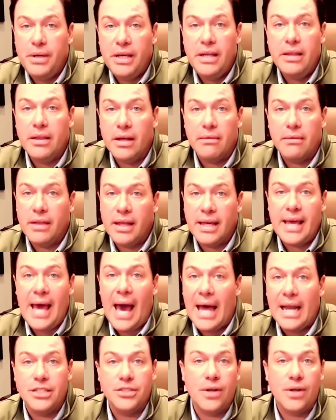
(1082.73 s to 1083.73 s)
be the the
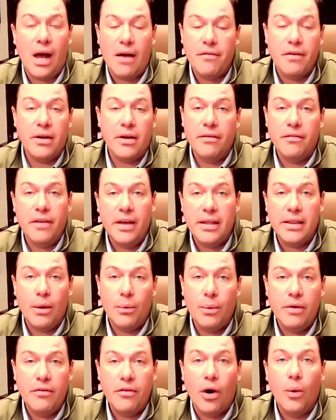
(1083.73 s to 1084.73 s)
catastrophic event that
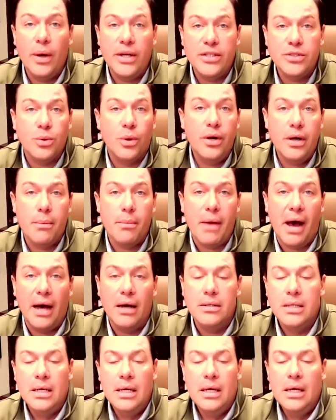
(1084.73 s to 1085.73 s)
we've always worried about.
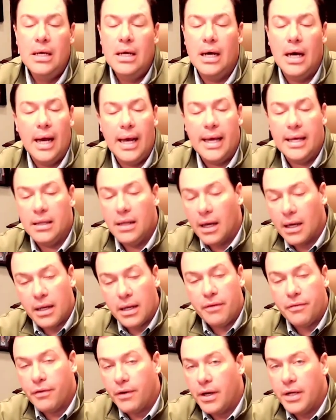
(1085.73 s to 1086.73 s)
Uh, and
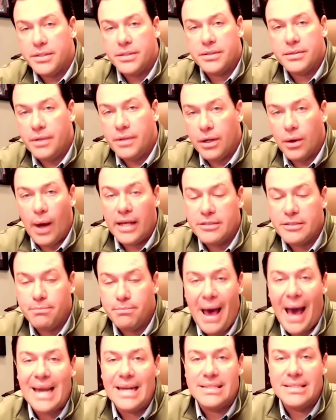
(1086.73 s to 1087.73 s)
luckily for us, you know, as
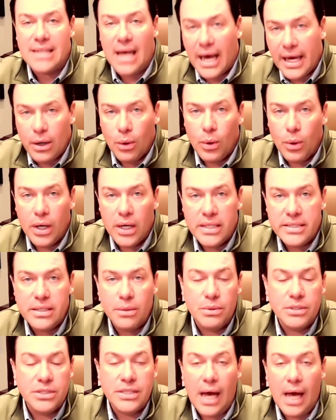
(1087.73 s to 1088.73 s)
bad as Ida was, it
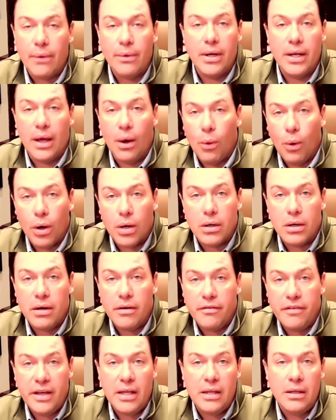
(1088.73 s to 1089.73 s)
was not really a water
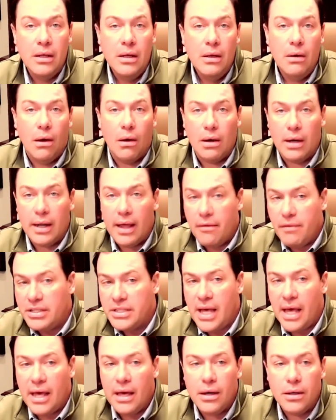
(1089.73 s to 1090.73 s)
event. Our levees
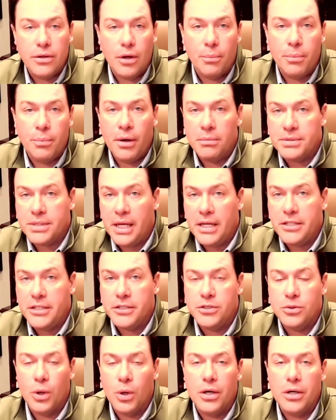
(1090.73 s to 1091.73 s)
held, our pump
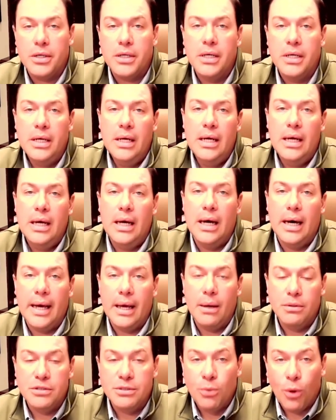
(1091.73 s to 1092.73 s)
stations worked. Uh, it
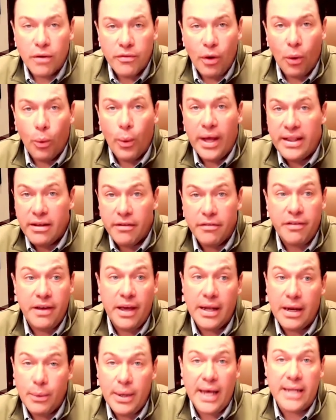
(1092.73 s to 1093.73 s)
was more of a wind
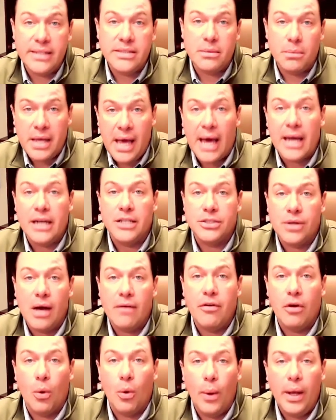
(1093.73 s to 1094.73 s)
event, and we had some
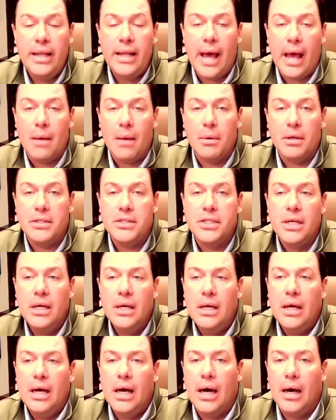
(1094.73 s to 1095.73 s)
catastrophic wind damage.
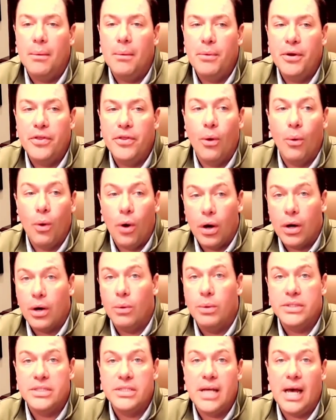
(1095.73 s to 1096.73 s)
Uh, but the water
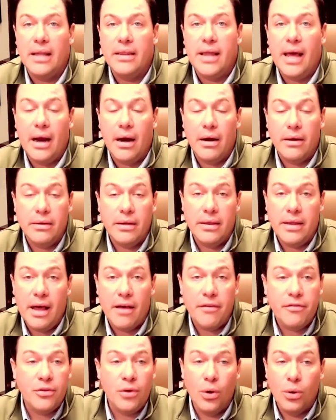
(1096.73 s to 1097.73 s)
was not there and the
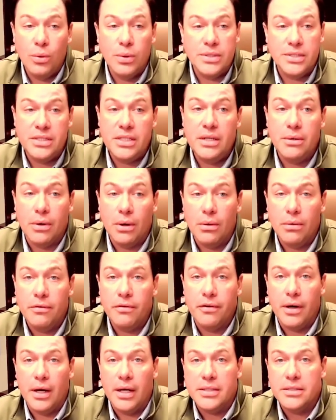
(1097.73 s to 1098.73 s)
death toll was zero
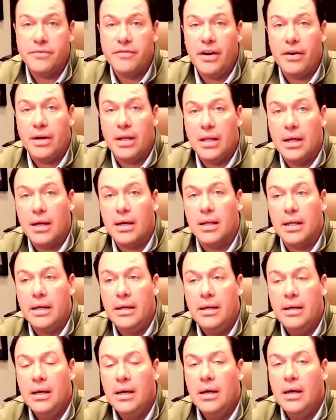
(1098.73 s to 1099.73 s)
for us, very luckily.
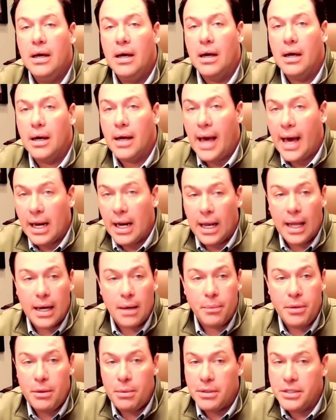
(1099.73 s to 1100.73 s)
Uh, had a lot of
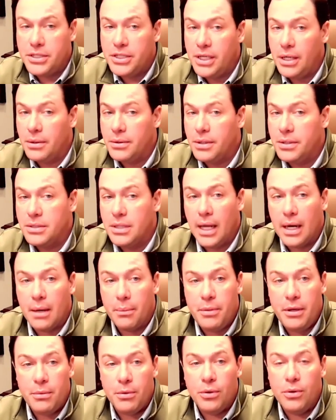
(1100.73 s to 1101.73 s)
people in shelters, a lot of
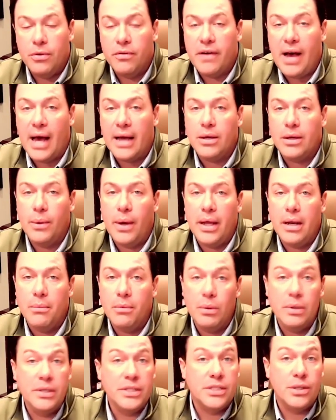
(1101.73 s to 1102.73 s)
people who evacuated, but
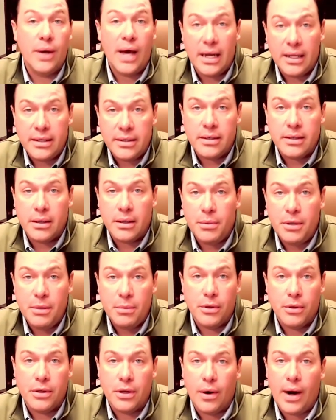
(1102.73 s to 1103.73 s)
we still had a ton of people
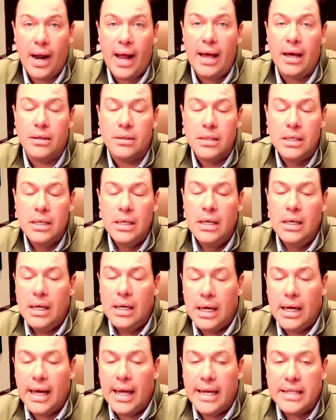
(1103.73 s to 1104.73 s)
on the ground.
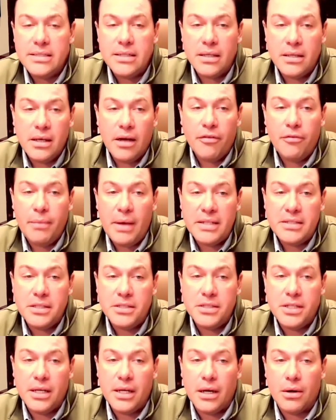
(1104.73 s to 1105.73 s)
Uh, and it's a tough
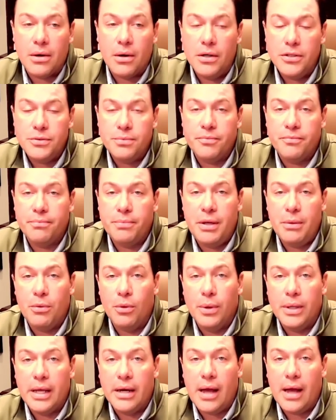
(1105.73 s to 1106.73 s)
message to get across people
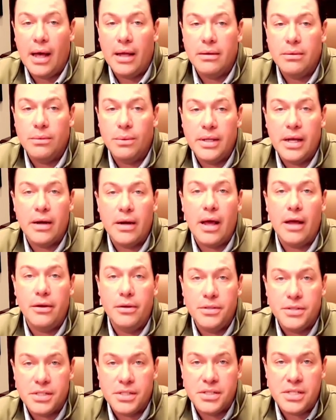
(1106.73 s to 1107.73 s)
when they're not when they're not
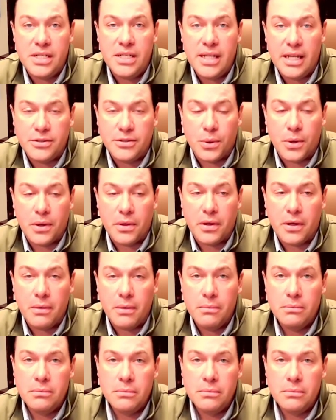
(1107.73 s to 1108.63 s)
used to seeing that sort of thing.